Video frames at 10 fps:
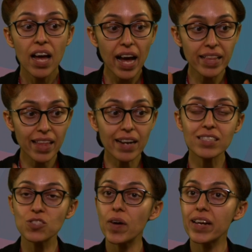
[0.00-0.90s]
And that
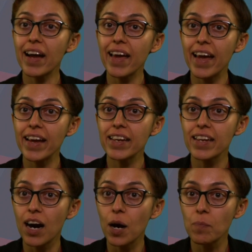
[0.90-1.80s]
is where I end
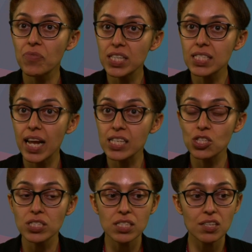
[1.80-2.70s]
this
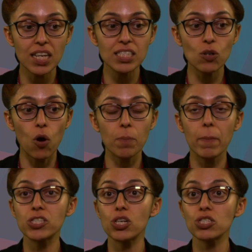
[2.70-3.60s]
lecture series on
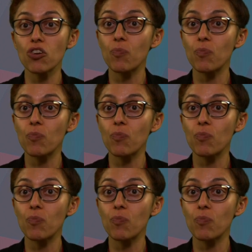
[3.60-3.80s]
measures of